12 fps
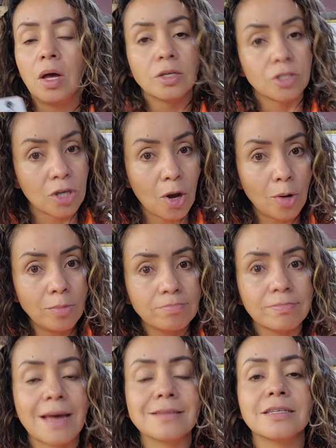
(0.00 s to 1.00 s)
So
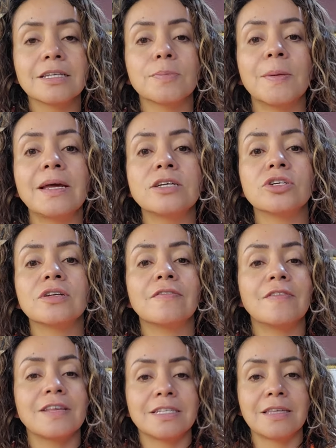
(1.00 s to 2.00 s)
that's the explanation
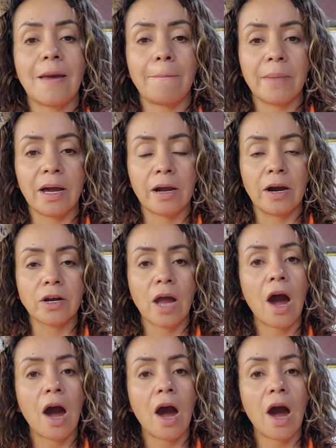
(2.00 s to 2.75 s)
of the step back card.